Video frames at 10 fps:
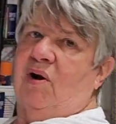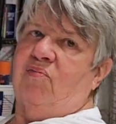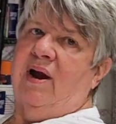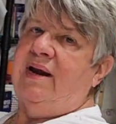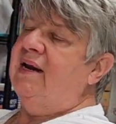my
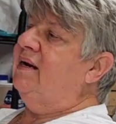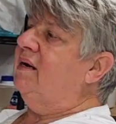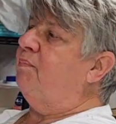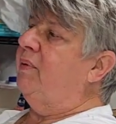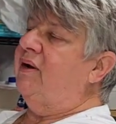right hand
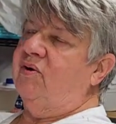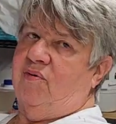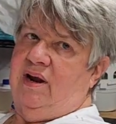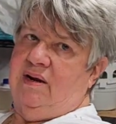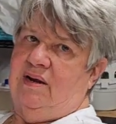up under
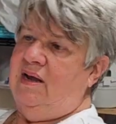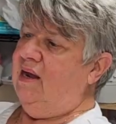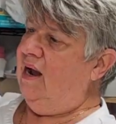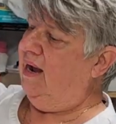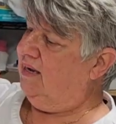it.
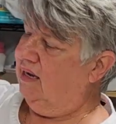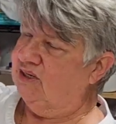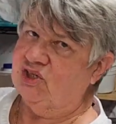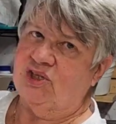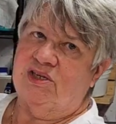I
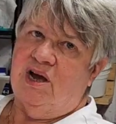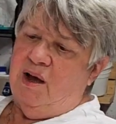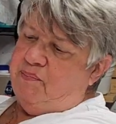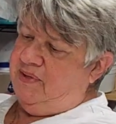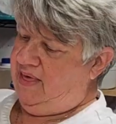catch the
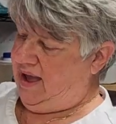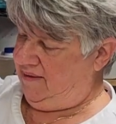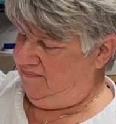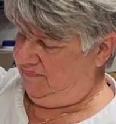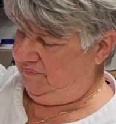top of
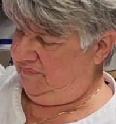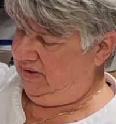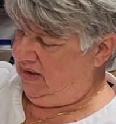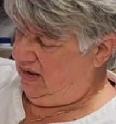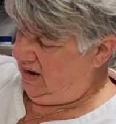that.
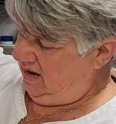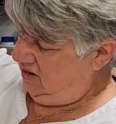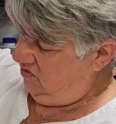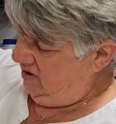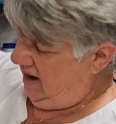I
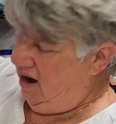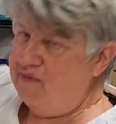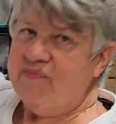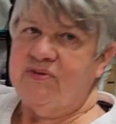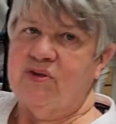go
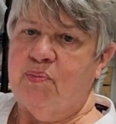down to